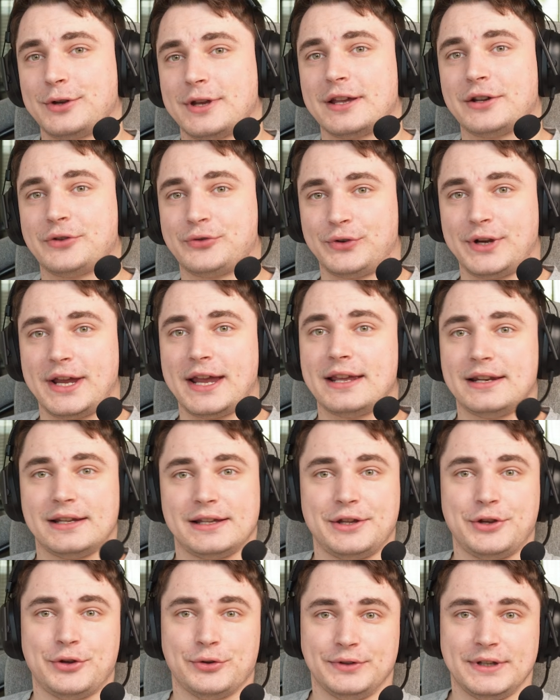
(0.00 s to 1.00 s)
you can create a
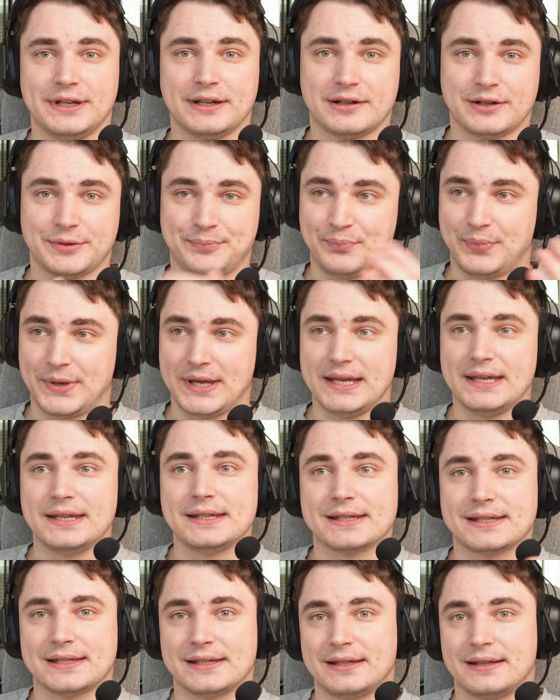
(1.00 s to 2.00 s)
unique
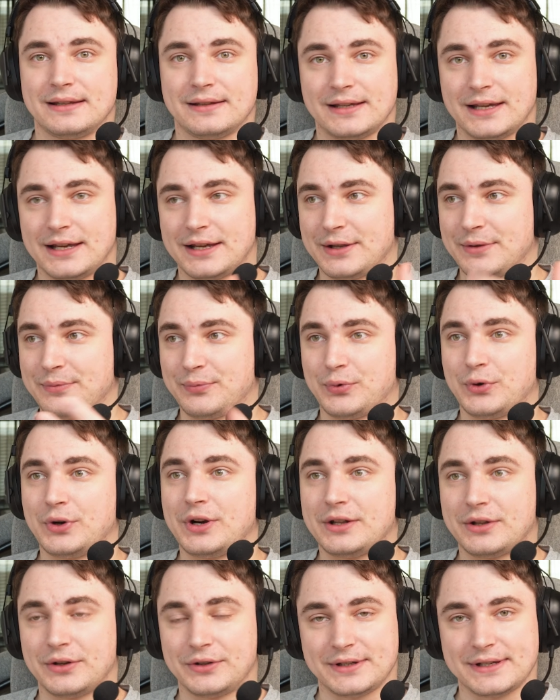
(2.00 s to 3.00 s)
piece and put
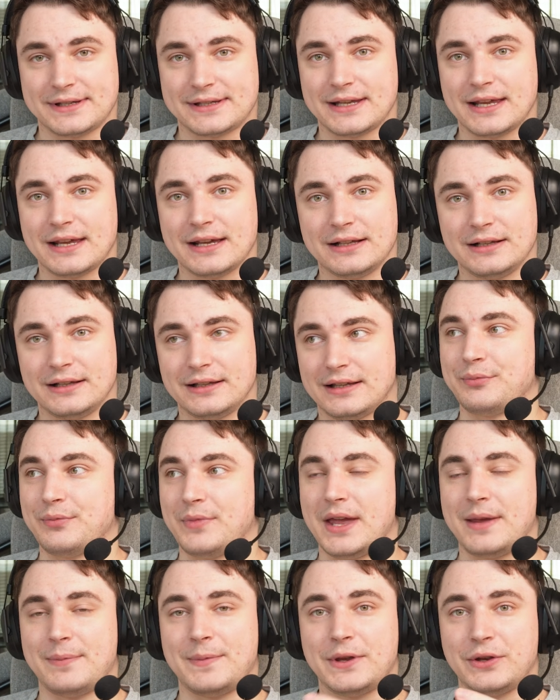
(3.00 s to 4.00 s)
it on the sale.
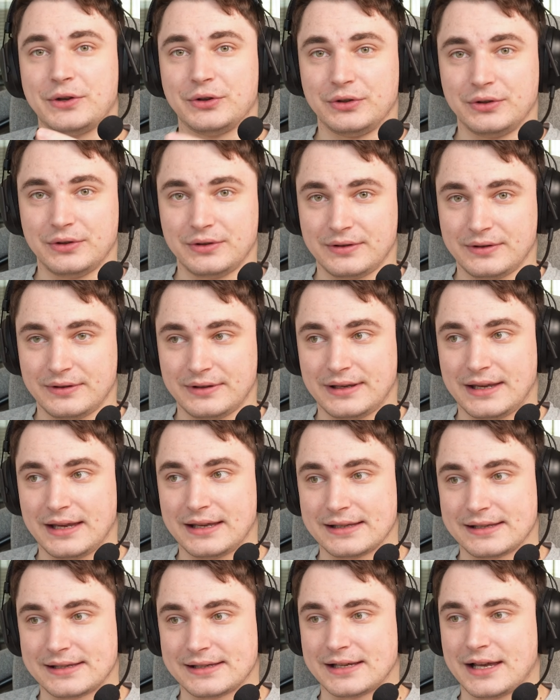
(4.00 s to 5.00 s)
Maybe you'll
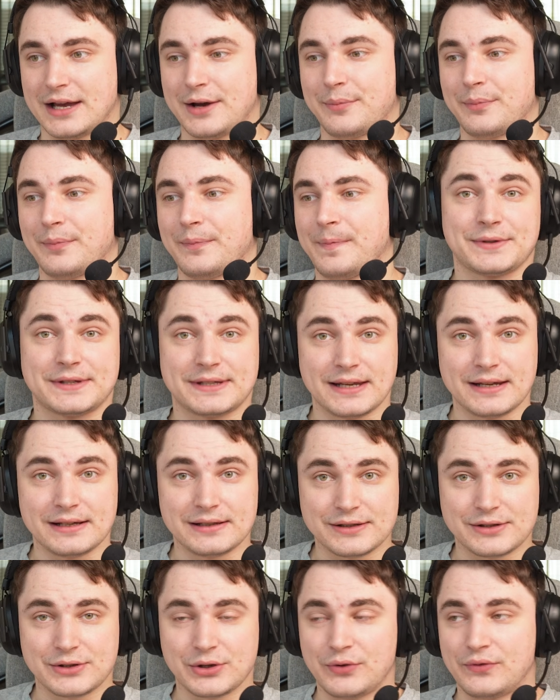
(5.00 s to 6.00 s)
get some
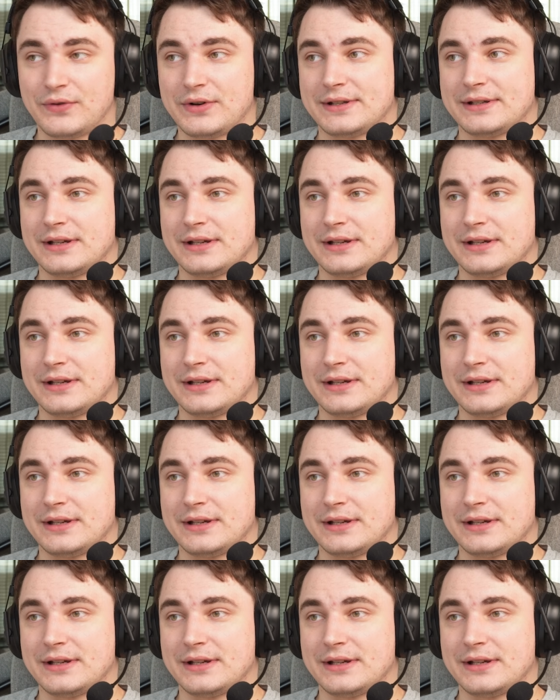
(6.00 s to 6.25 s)
sales over